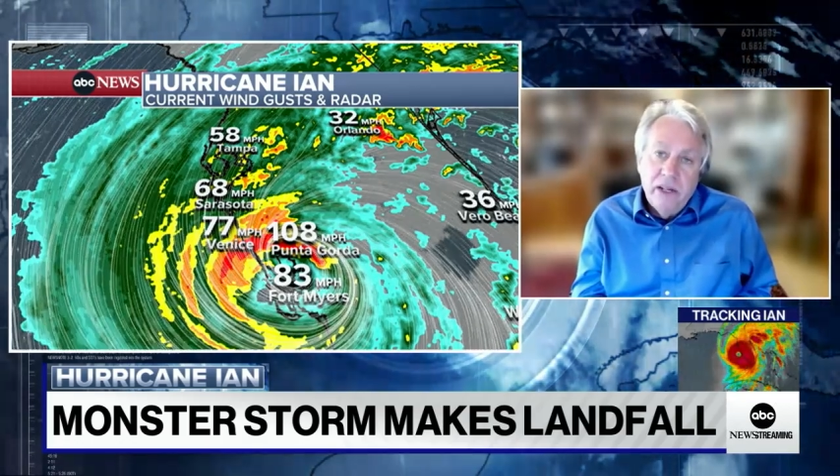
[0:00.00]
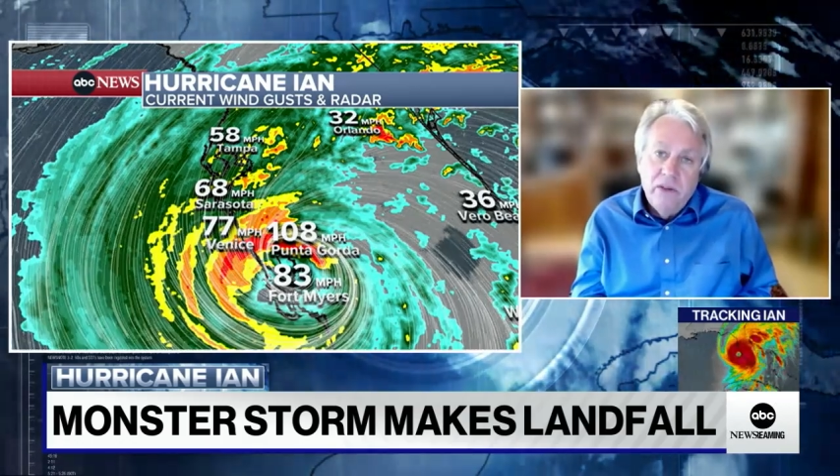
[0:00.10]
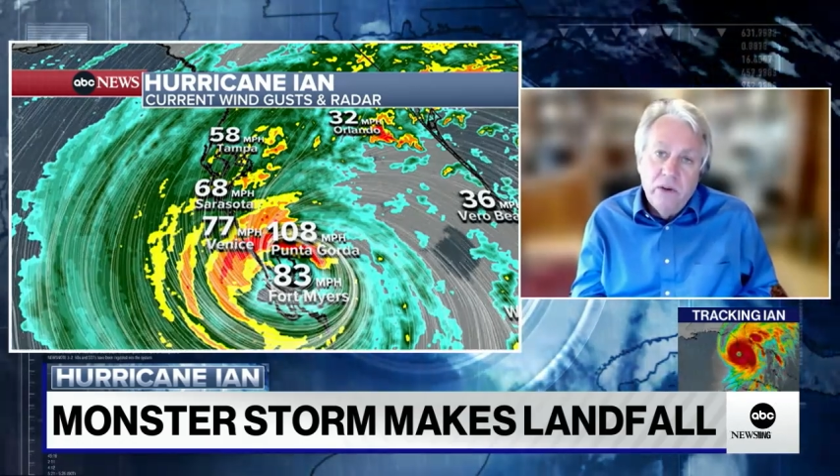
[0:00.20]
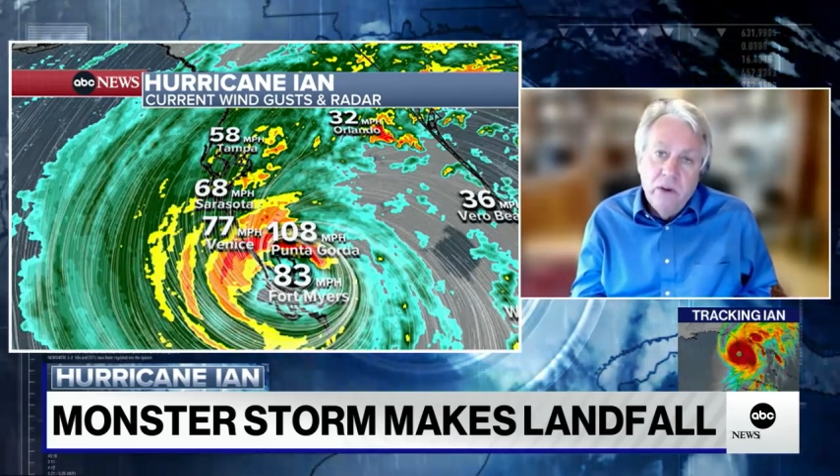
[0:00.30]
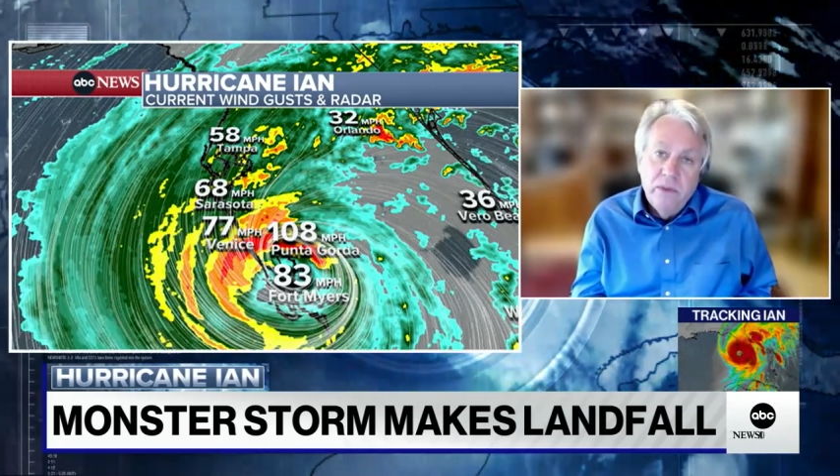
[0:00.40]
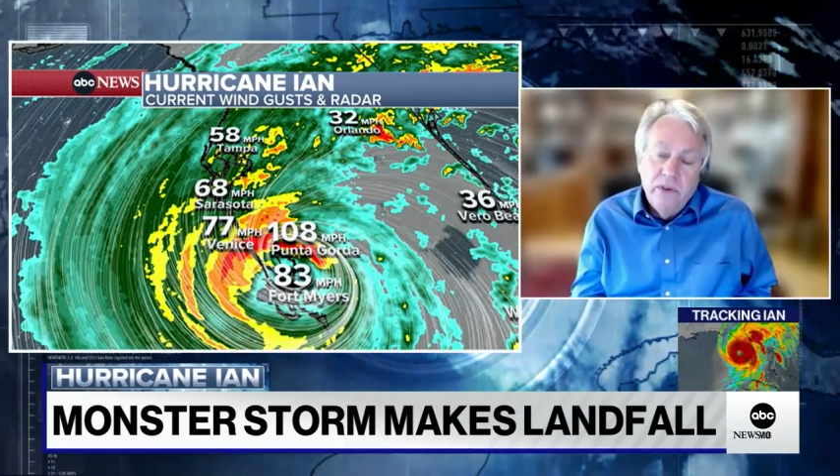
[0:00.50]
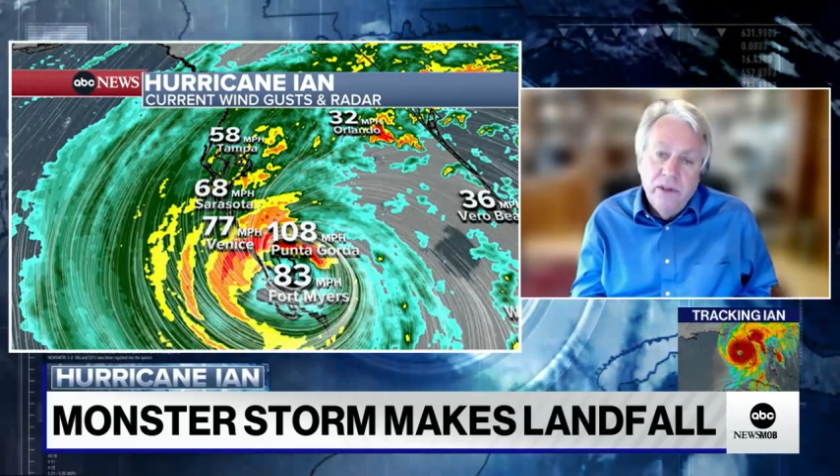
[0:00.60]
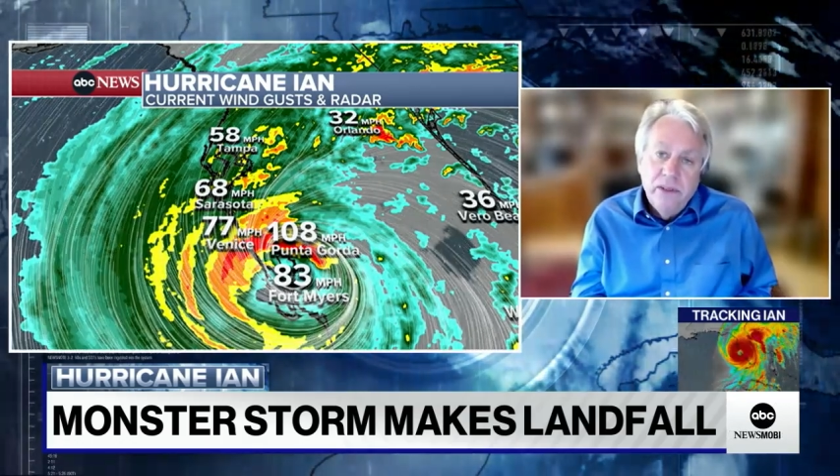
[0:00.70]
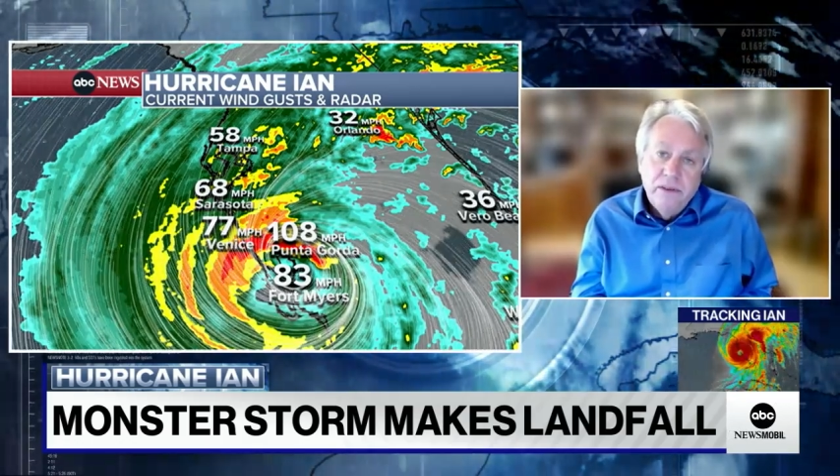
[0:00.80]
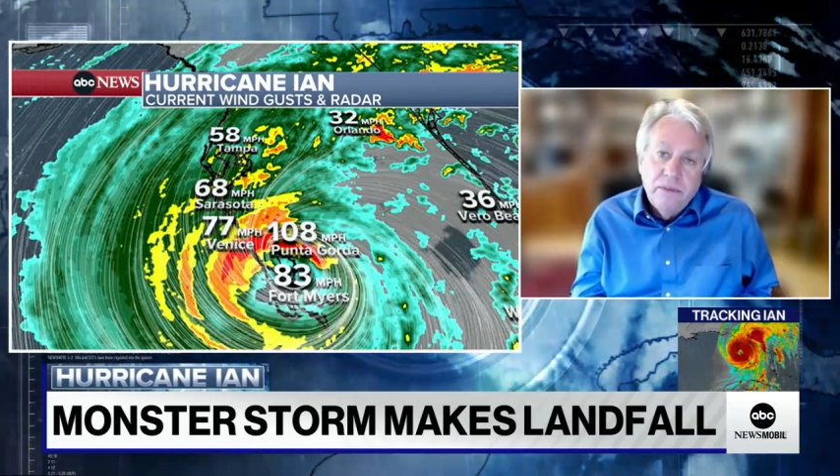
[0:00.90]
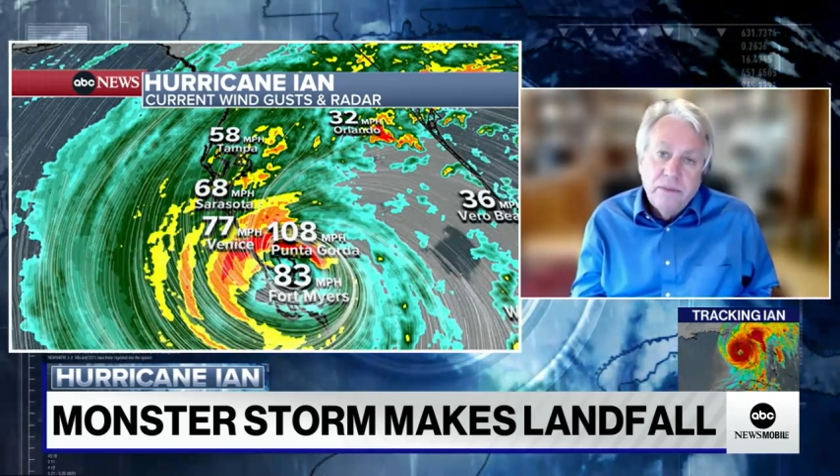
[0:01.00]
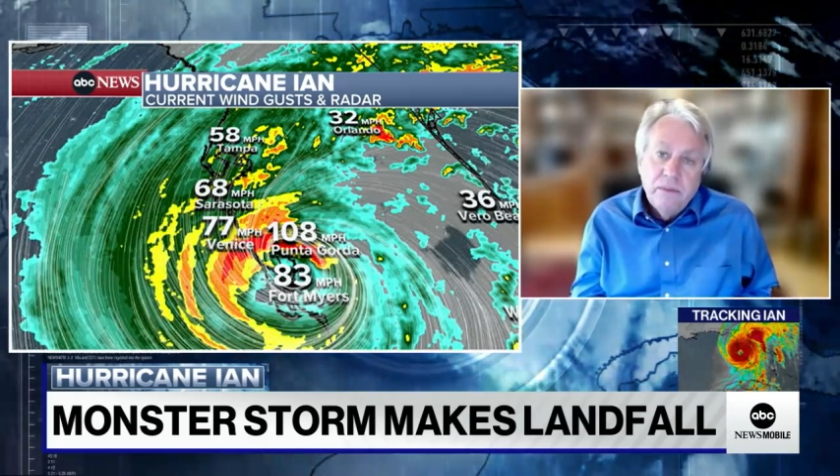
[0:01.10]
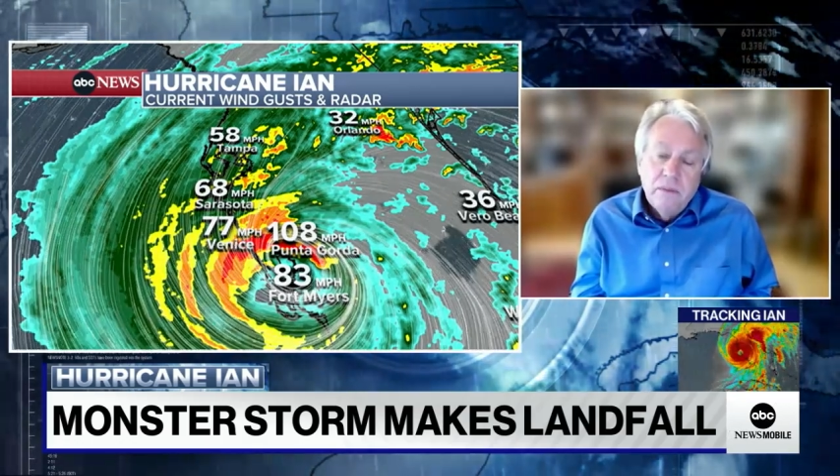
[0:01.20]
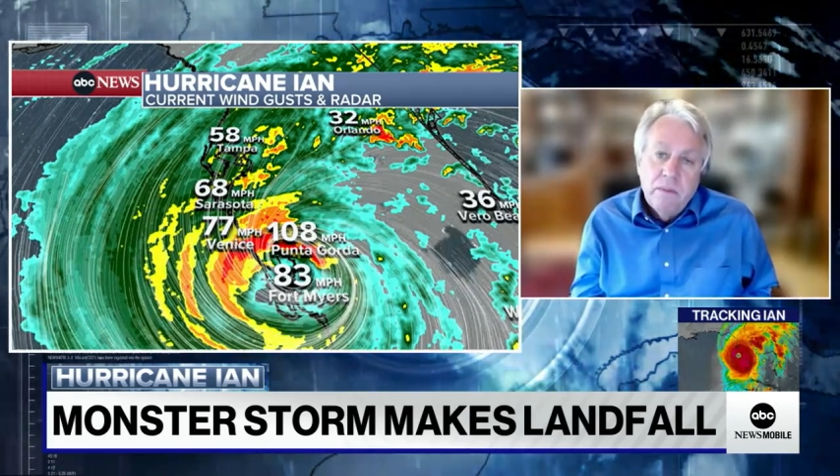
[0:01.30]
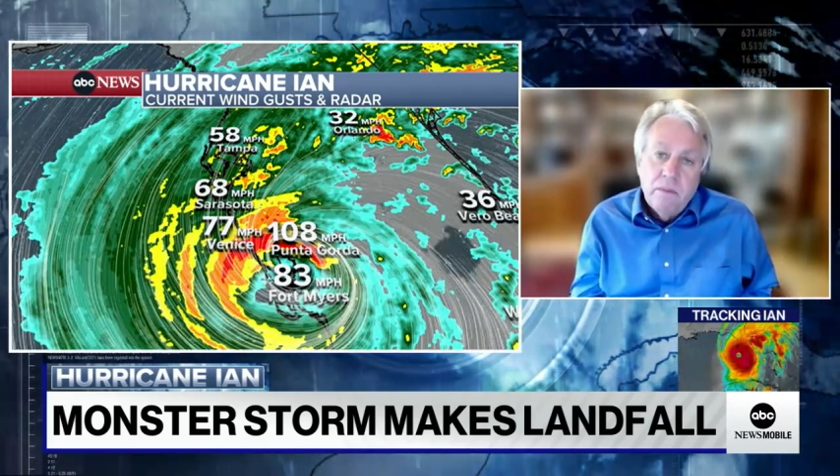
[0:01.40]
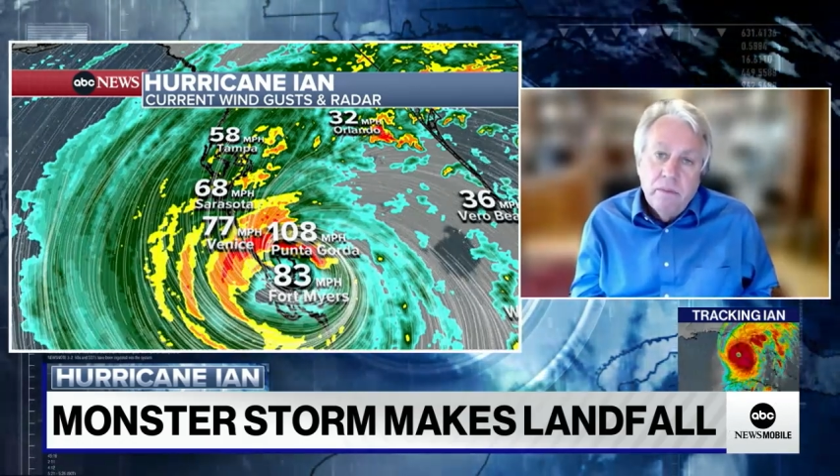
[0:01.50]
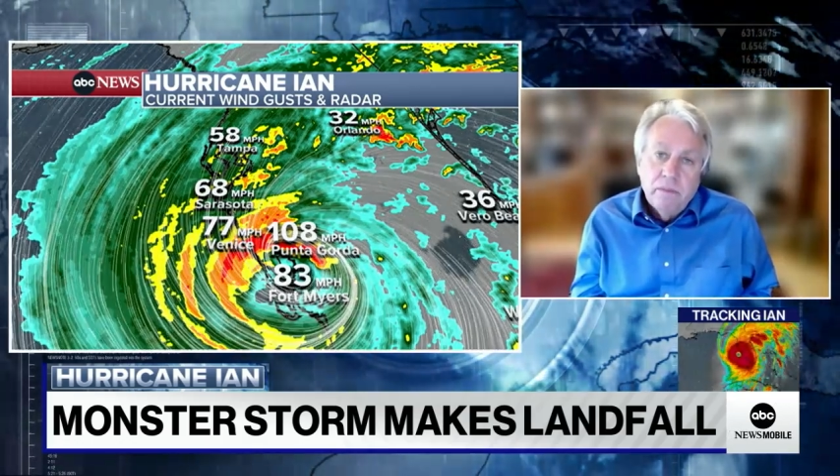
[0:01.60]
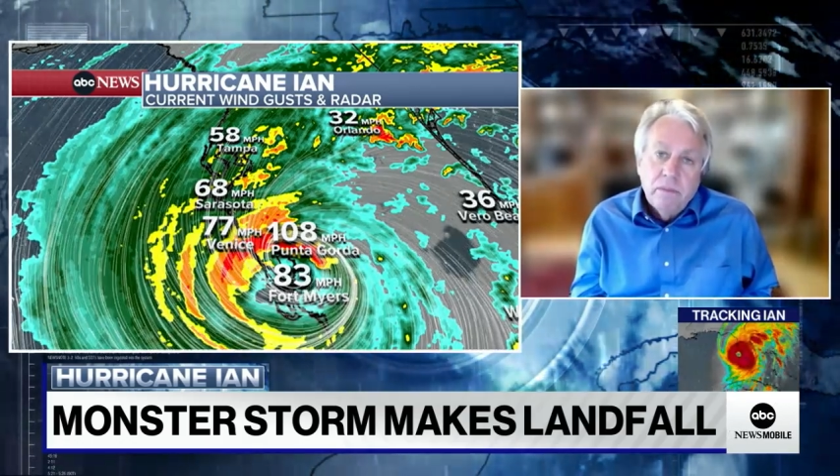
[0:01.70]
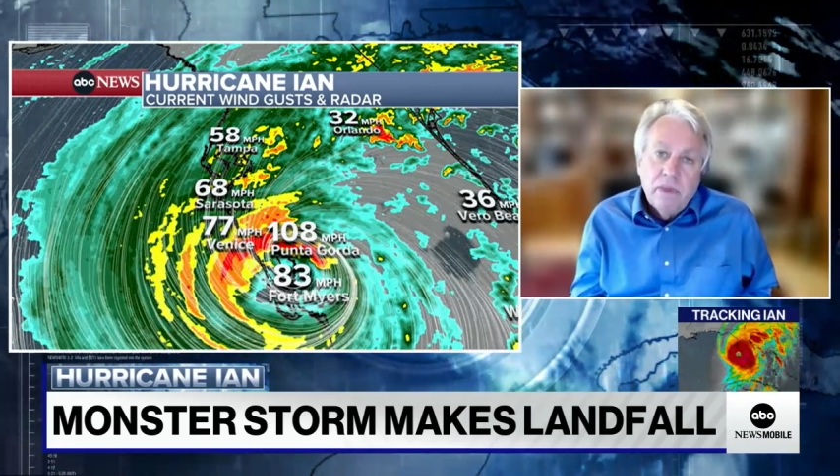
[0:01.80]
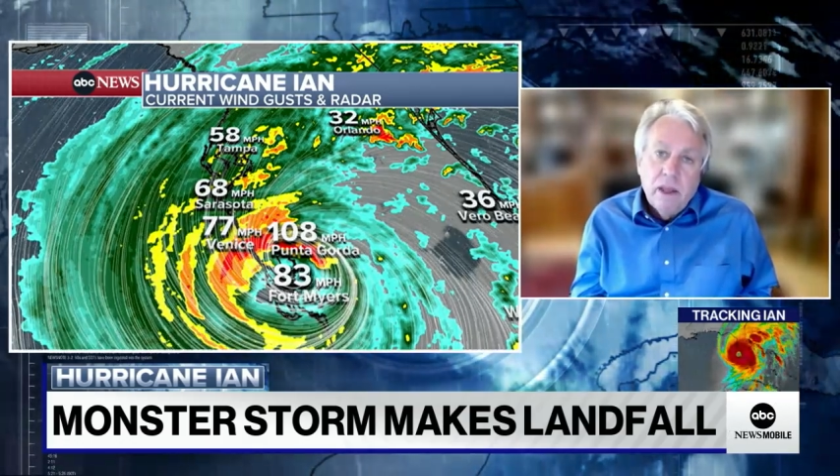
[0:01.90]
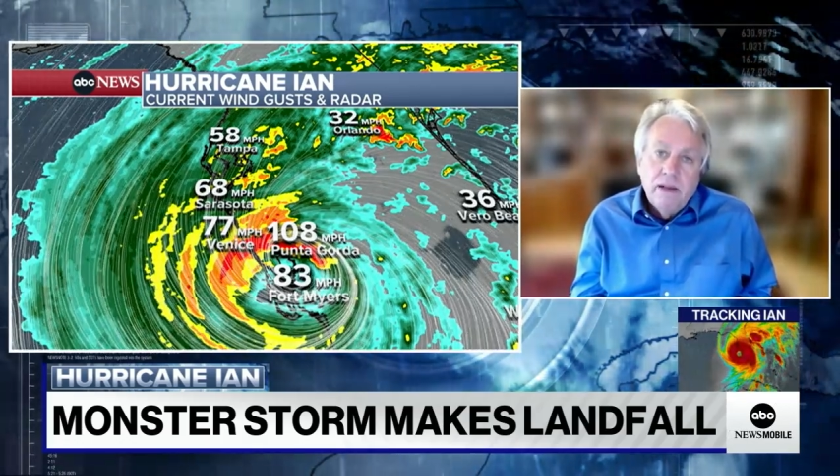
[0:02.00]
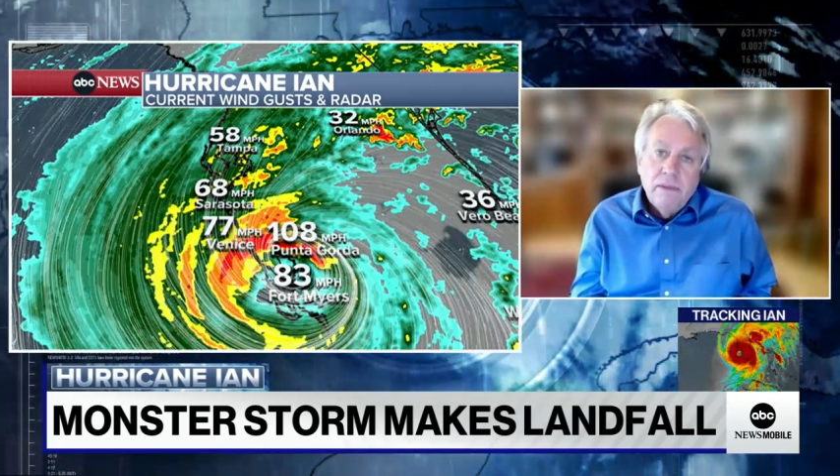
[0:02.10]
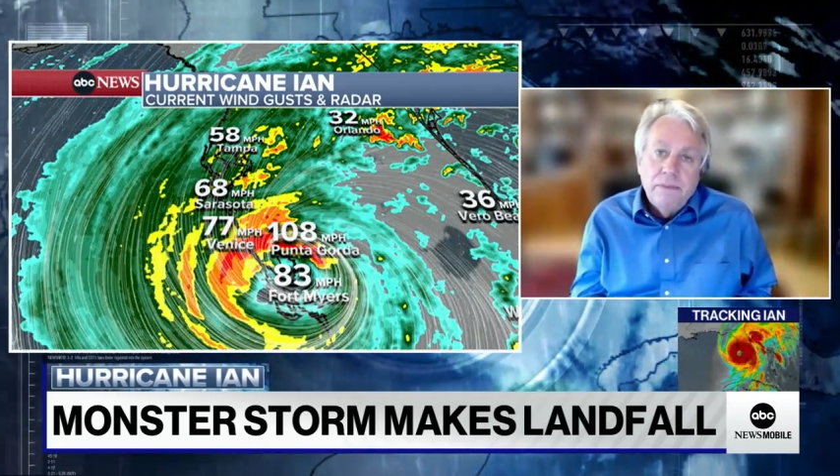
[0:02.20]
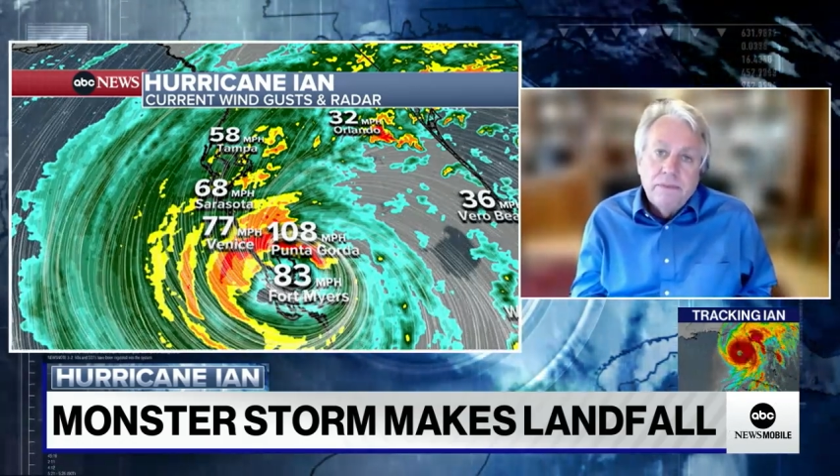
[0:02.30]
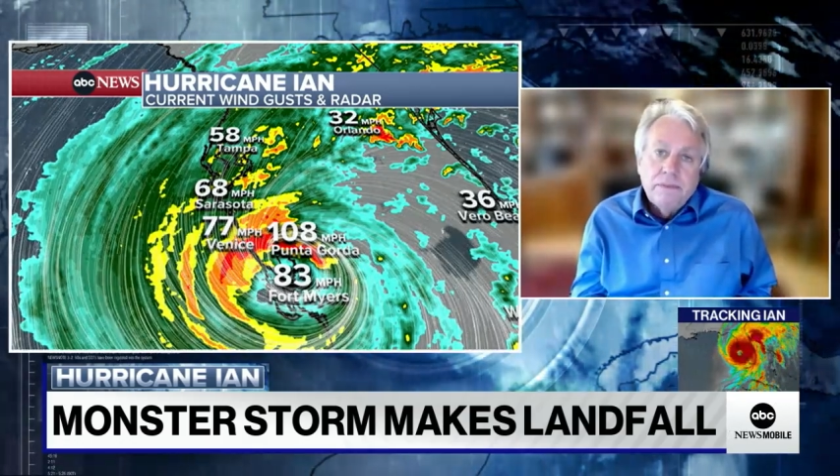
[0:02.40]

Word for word: storms. And we always